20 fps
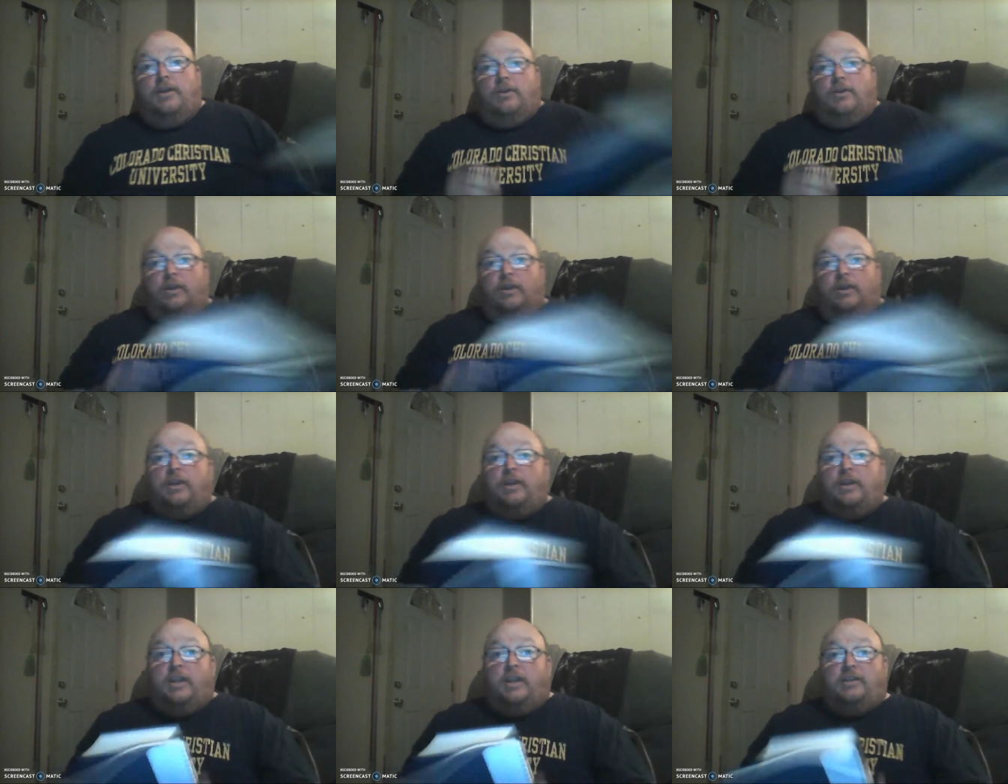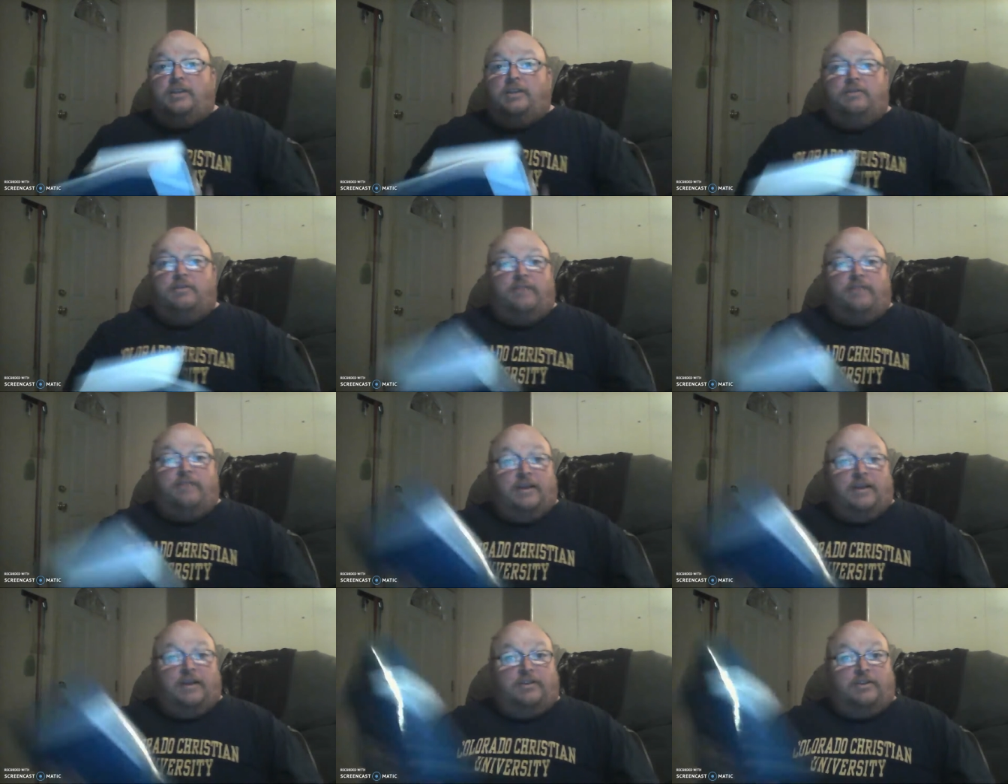You need to
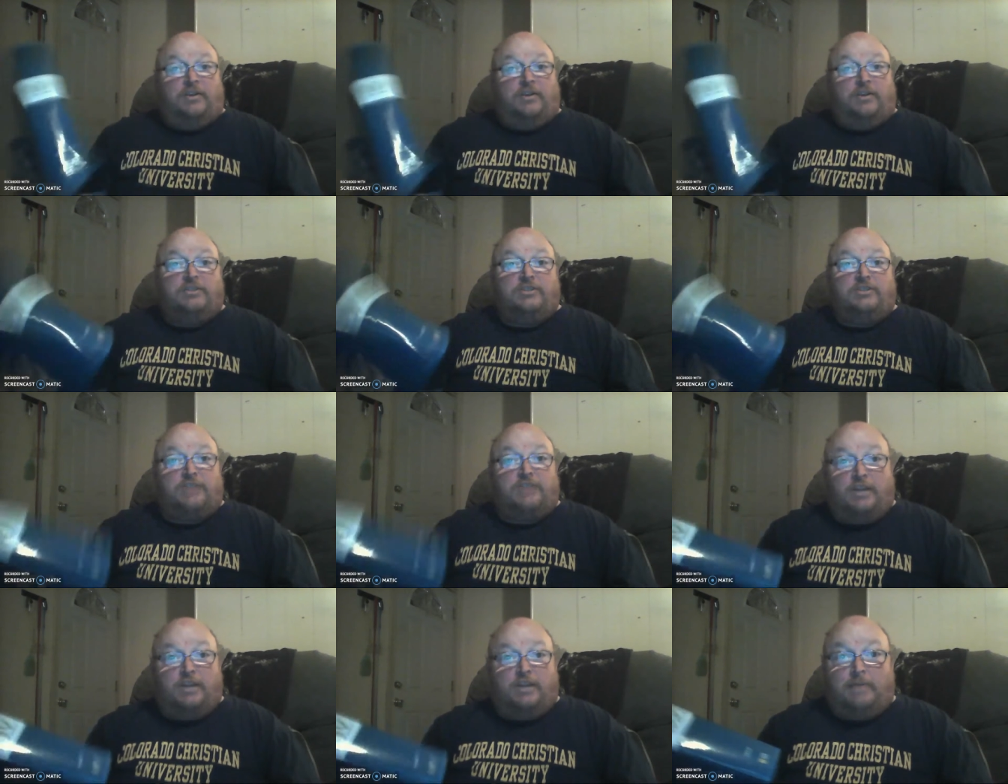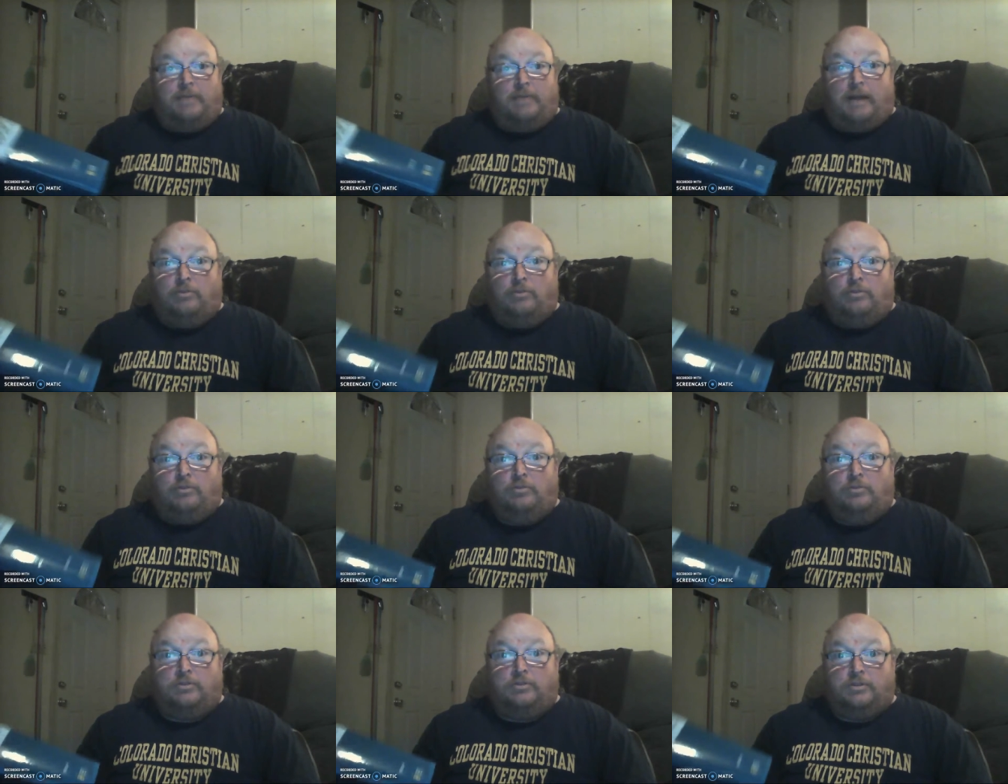find your good study
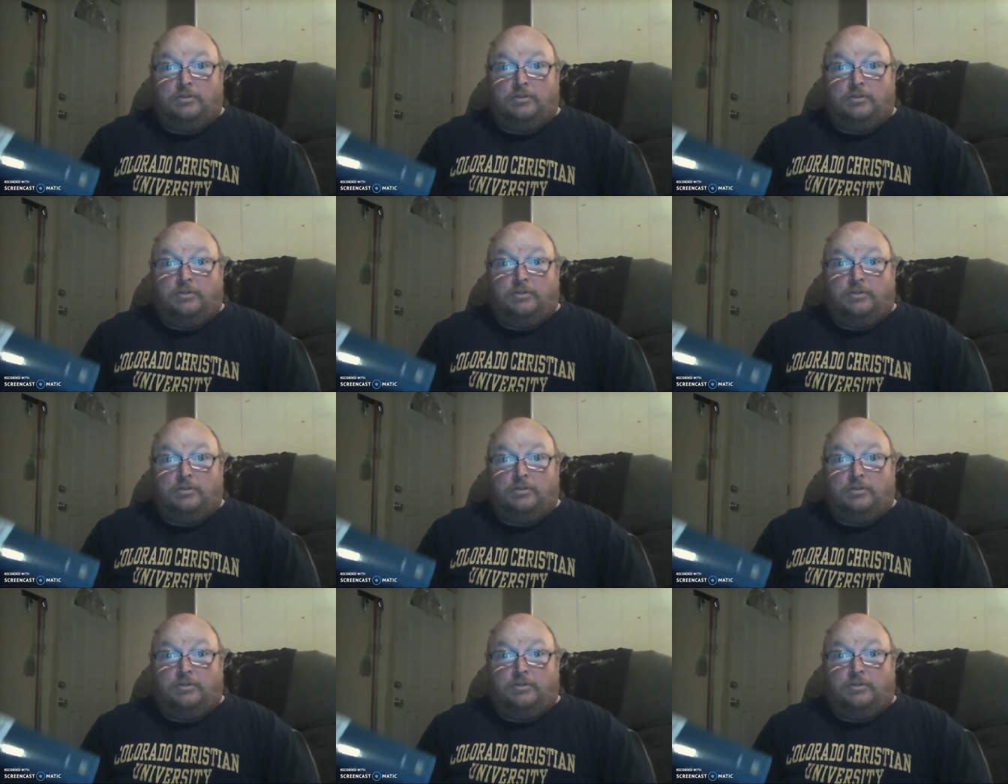Bible.